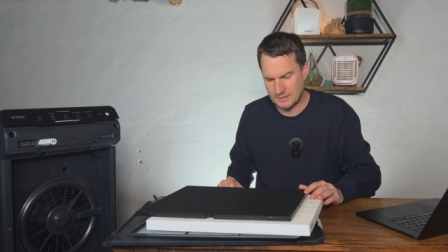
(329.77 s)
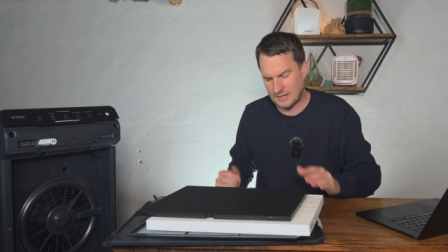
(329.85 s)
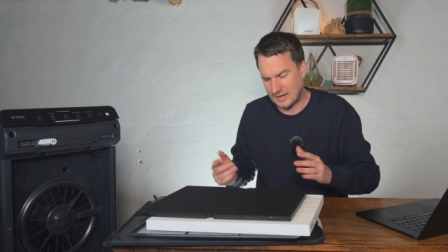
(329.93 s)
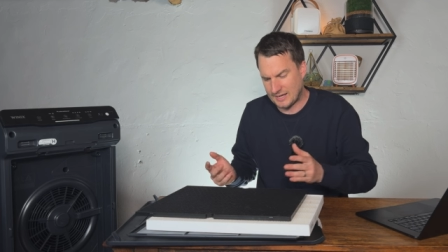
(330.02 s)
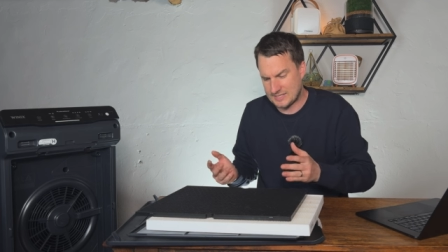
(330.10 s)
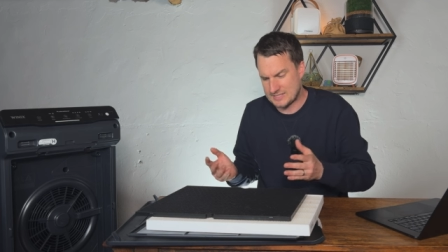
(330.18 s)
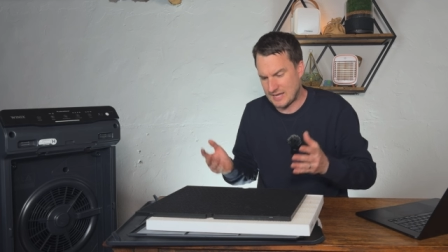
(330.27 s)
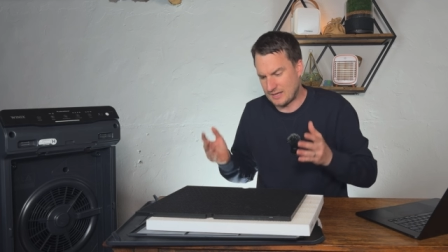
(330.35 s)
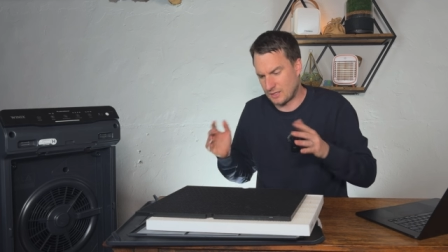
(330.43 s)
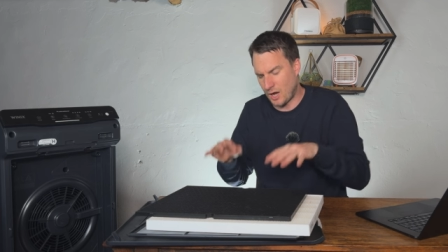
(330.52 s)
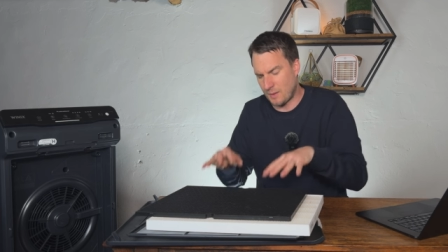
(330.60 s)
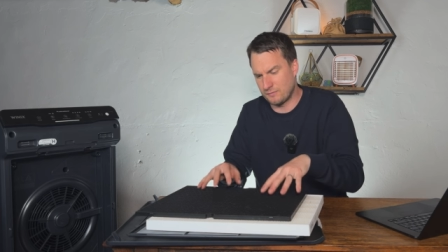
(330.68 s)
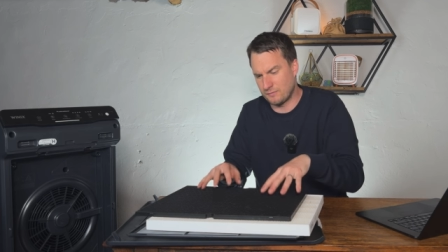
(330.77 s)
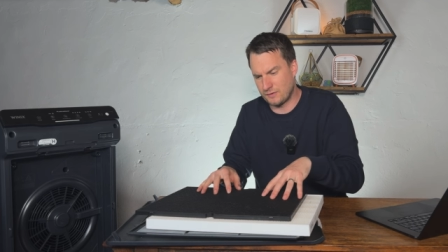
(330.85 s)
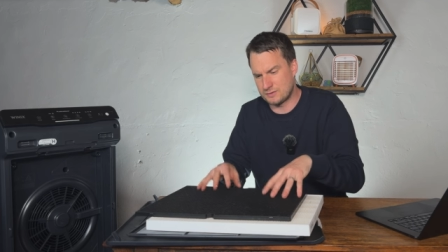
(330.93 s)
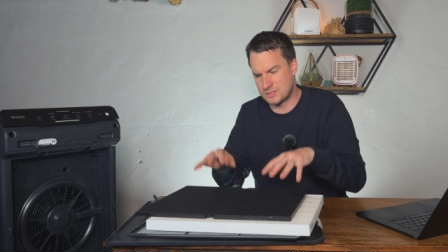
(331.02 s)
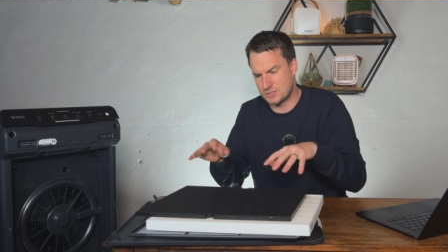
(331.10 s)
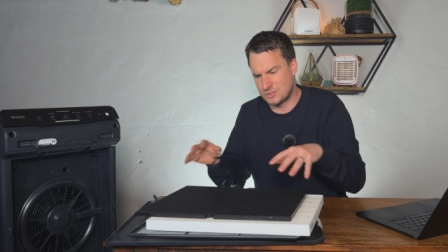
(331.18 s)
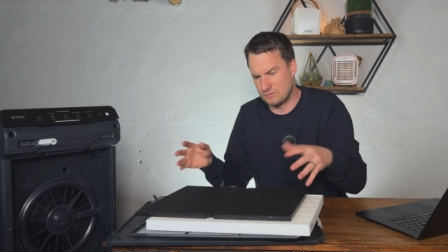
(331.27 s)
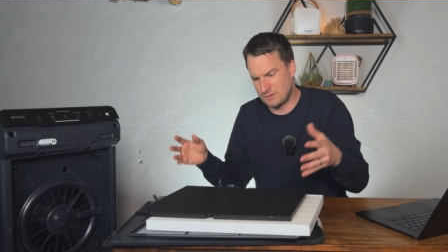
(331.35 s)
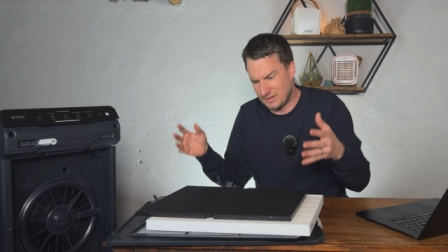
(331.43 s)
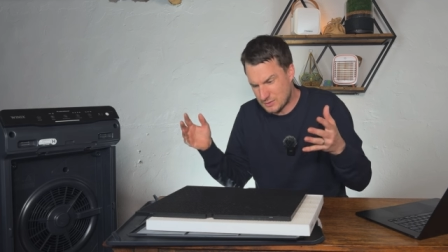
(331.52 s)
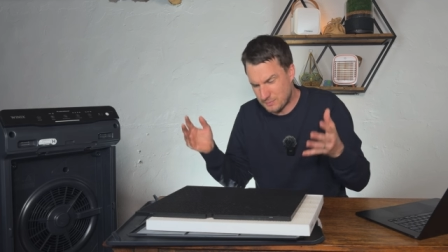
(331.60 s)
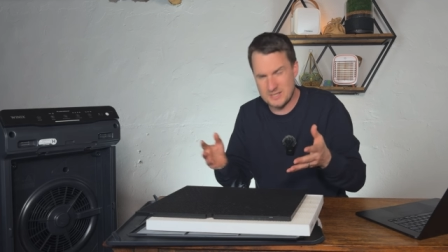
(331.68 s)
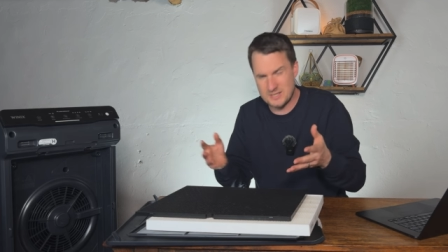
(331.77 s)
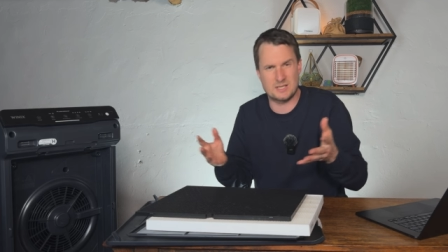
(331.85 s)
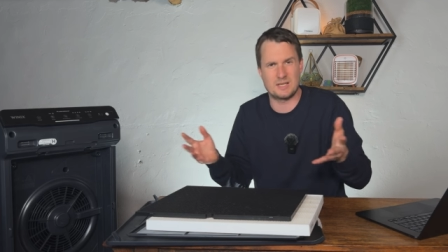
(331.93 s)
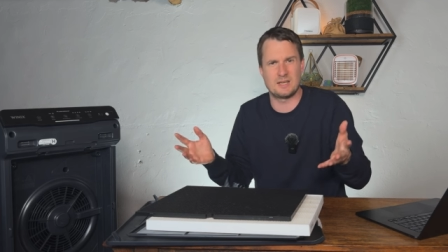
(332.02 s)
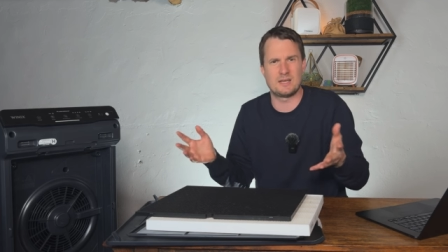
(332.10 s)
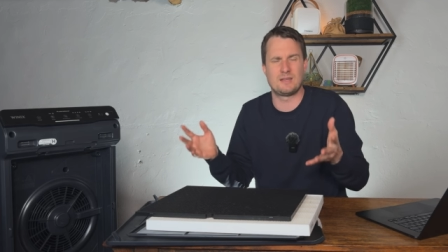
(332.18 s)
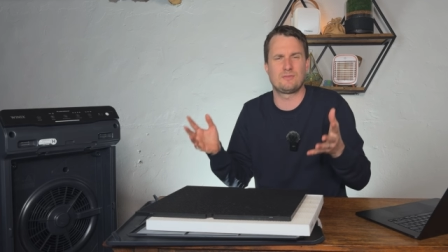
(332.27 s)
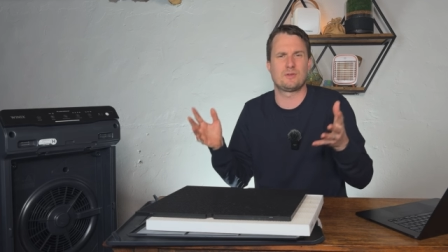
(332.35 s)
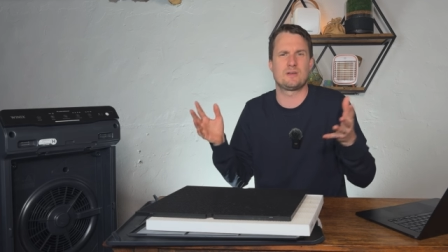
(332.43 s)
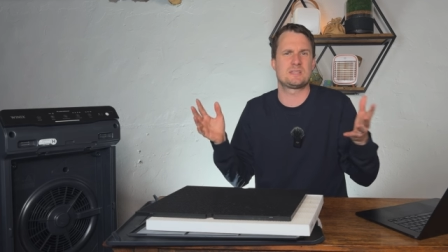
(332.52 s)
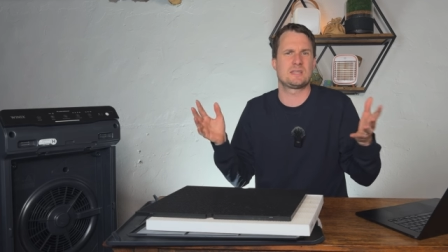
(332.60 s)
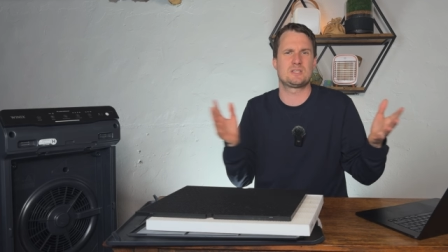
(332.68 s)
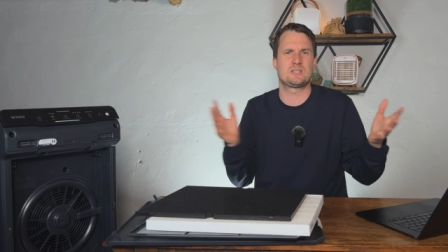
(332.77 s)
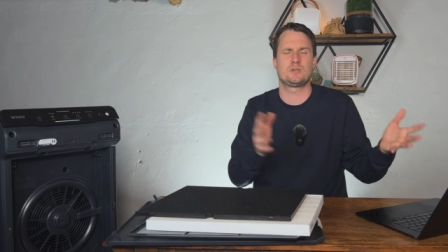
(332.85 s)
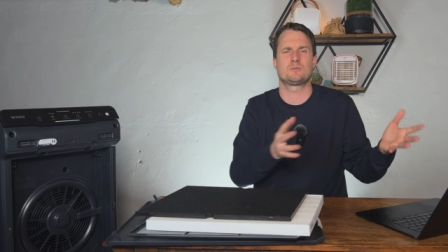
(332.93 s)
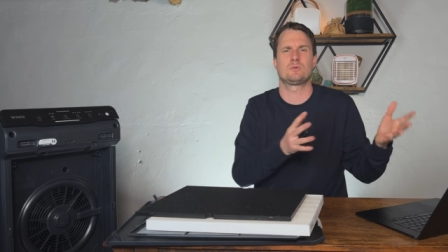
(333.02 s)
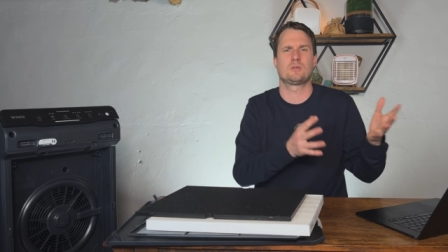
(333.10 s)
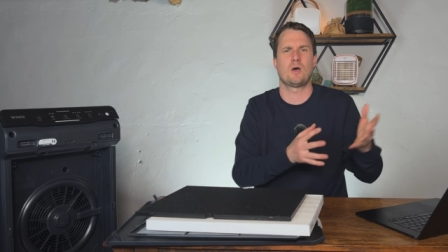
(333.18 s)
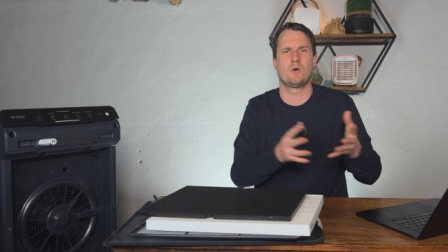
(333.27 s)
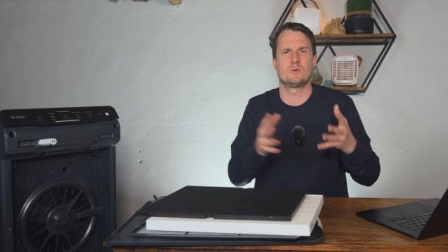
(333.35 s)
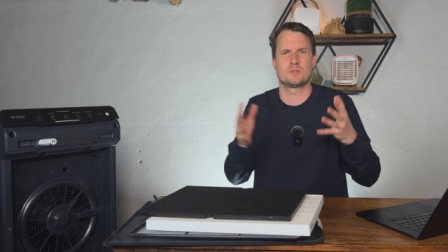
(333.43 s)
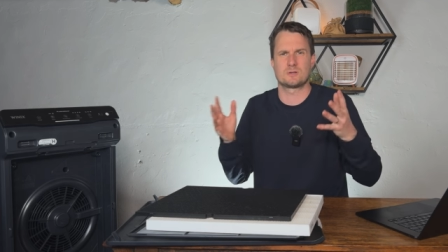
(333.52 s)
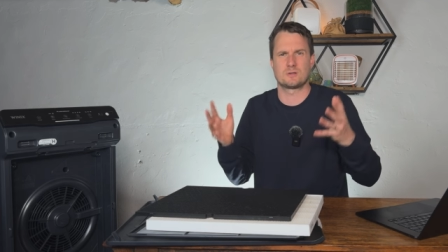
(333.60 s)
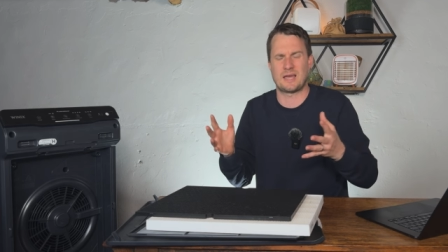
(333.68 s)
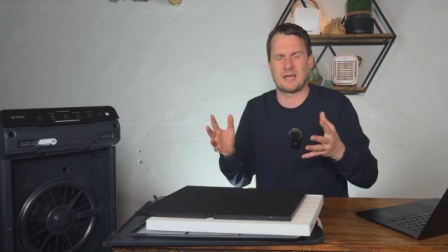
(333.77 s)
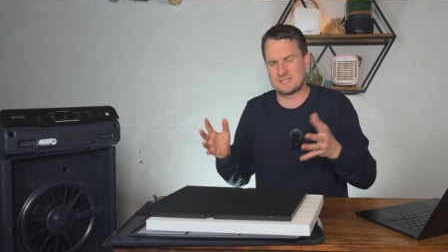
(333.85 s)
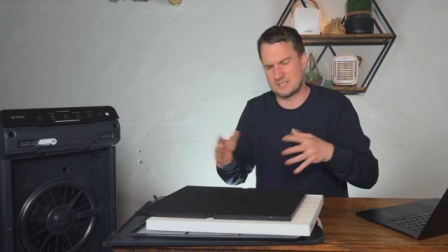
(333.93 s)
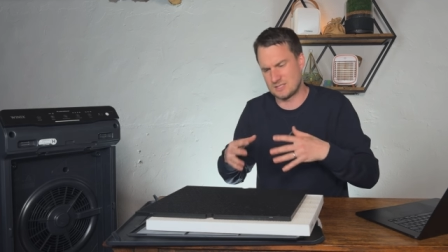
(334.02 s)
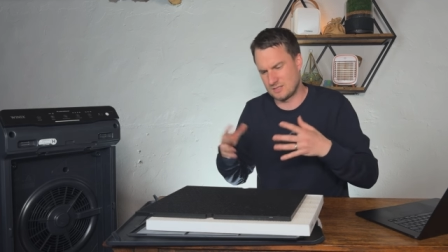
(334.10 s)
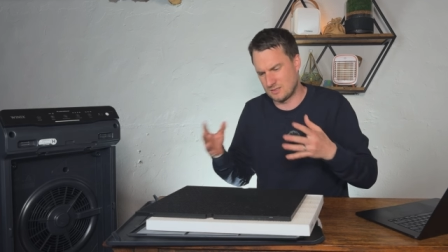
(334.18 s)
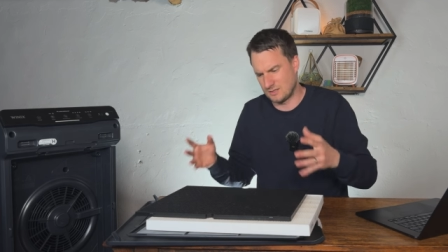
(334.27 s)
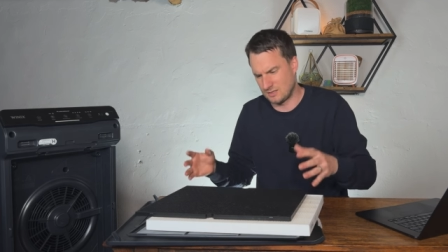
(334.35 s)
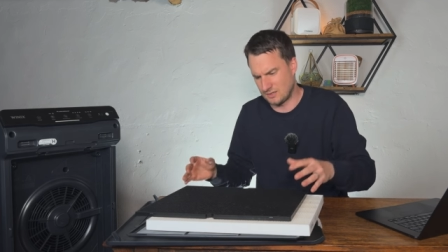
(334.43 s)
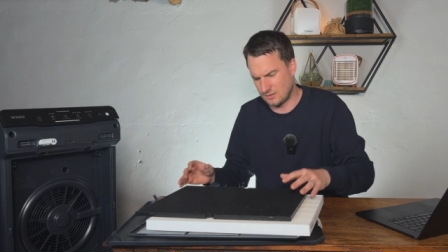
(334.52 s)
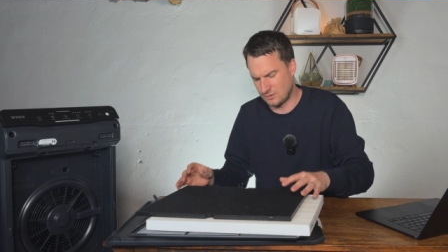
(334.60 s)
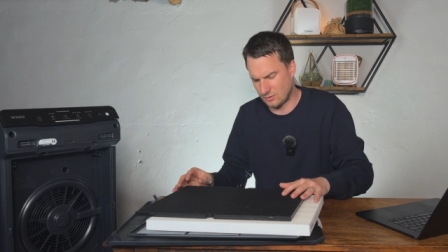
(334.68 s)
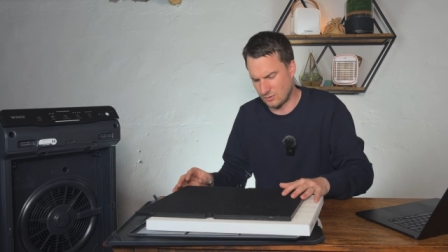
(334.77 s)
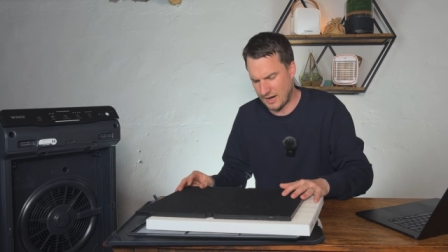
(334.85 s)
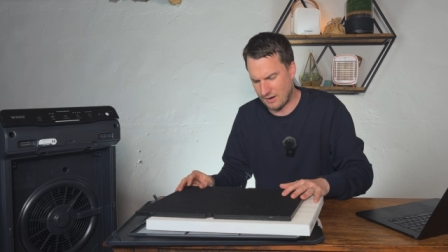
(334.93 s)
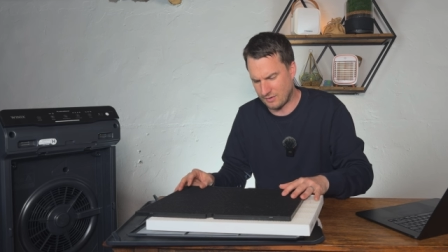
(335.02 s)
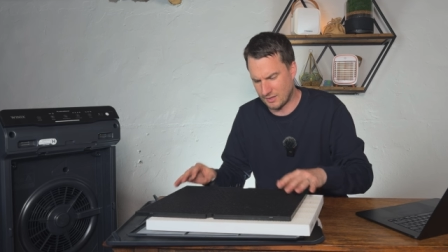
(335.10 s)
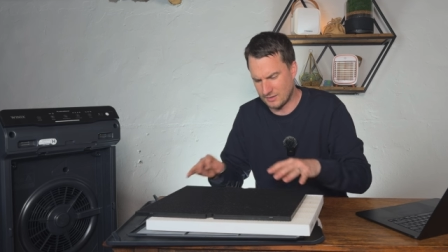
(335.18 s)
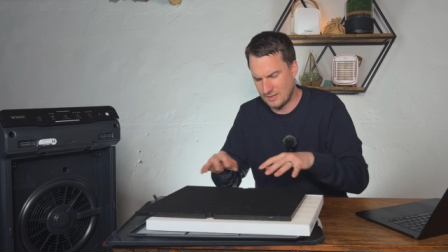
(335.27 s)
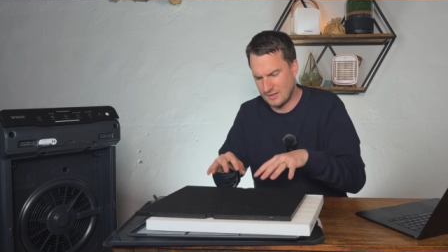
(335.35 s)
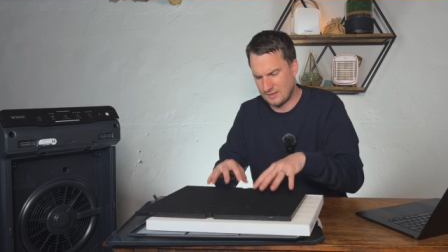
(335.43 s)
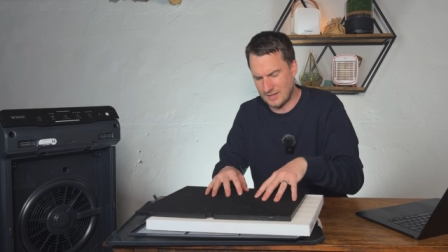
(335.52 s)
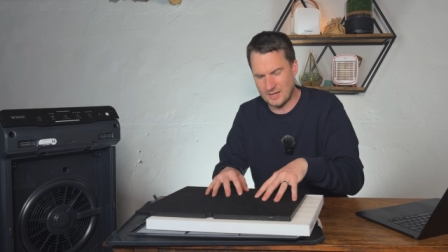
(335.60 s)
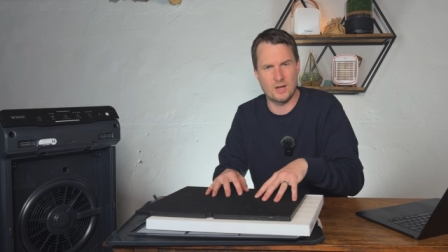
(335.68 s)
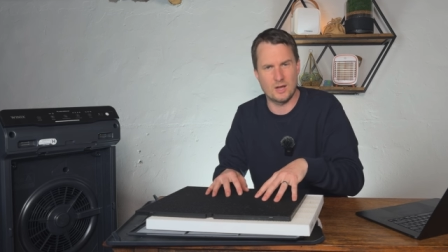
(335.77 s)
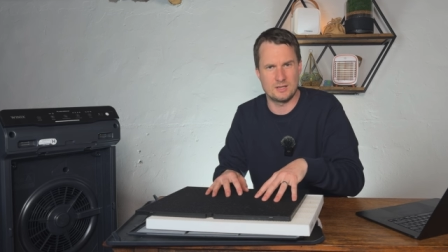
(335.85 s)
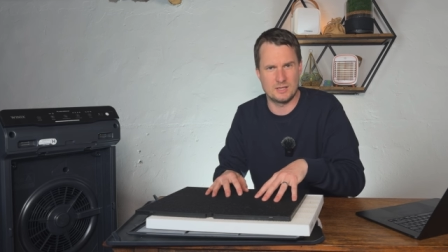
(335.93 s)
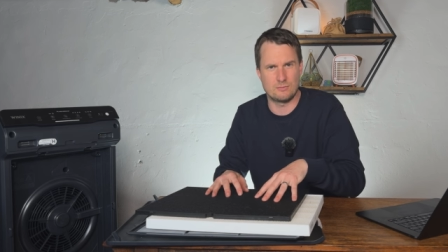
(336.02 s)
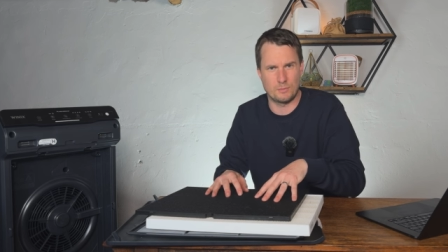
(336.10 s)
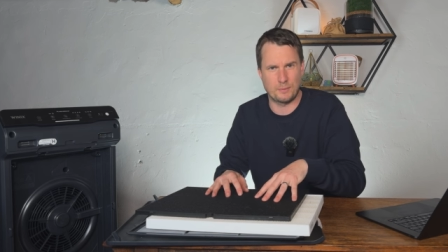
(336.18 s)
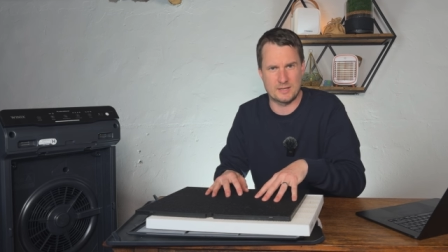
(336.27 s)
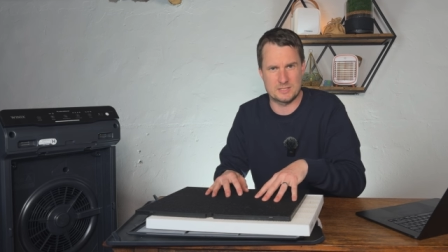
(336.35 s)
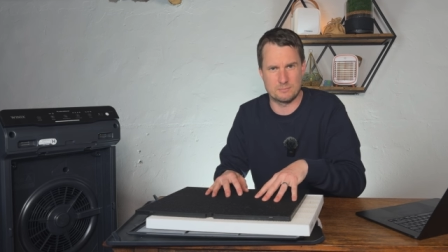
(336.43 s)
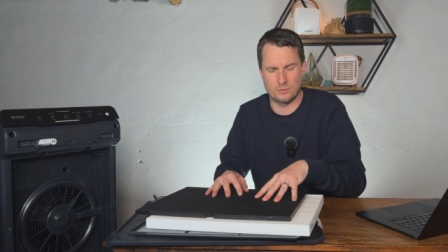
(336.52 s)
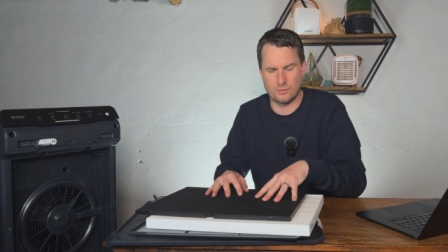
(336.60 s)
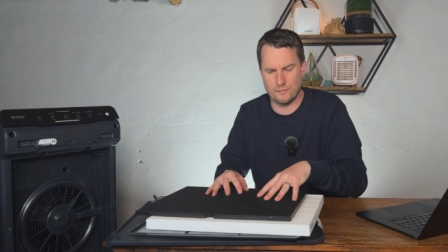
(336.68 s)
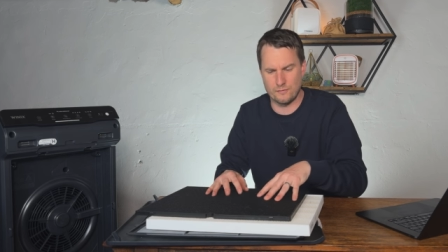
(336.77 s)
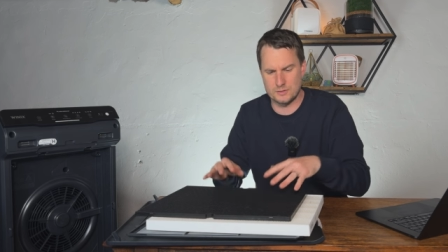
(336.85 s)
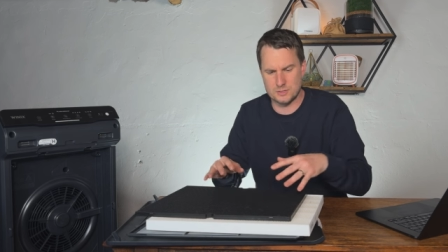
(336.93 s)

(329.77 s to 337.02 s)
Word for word: And like I said, carbon filters especially in, if there is issues with odors and gases in, in, in your area, they're going to need replacing more often.